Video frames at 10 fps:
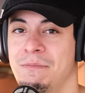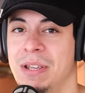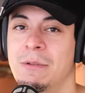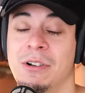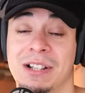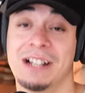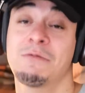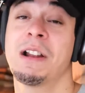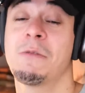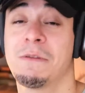people, and that's
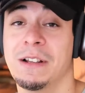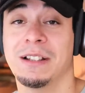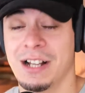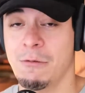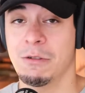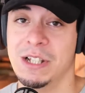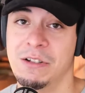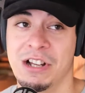what I would feel like I would be doing,